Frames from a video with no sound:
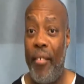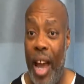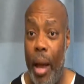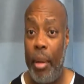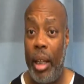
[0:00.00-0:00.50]

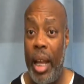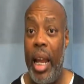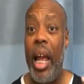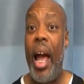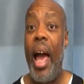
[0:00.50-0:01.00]

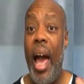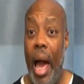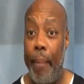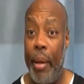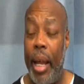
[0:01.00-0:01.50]
family
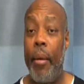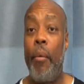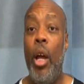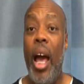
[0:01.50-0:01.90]
happy.